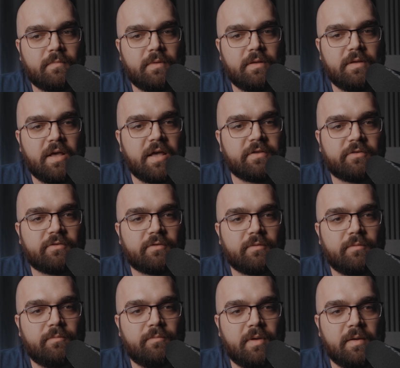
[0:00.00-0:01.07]
yes,
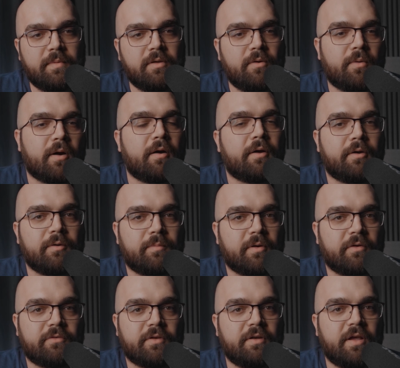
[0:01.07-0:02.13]
maybe you are a good
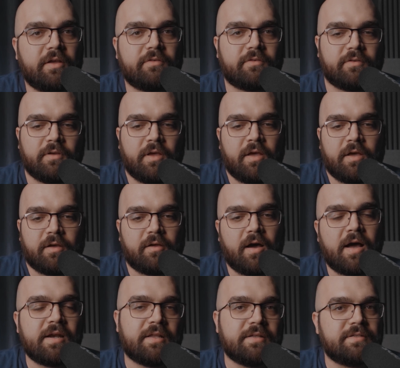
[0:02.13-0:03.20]
person. Yes,
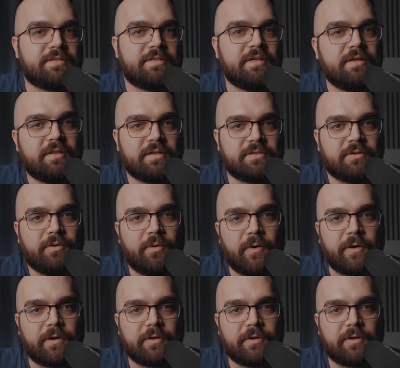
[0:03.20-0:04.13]
God can see that you are a